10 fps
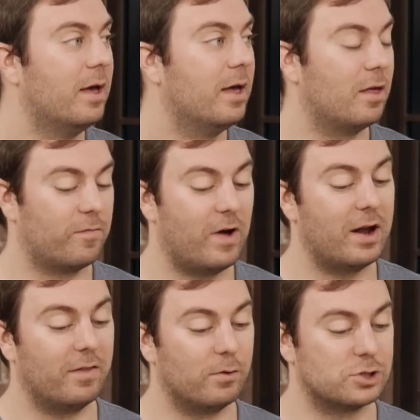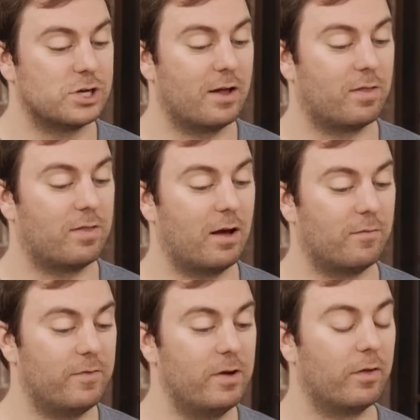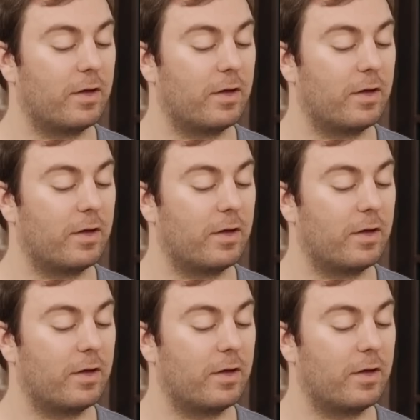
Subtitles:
is finding those shots downfield.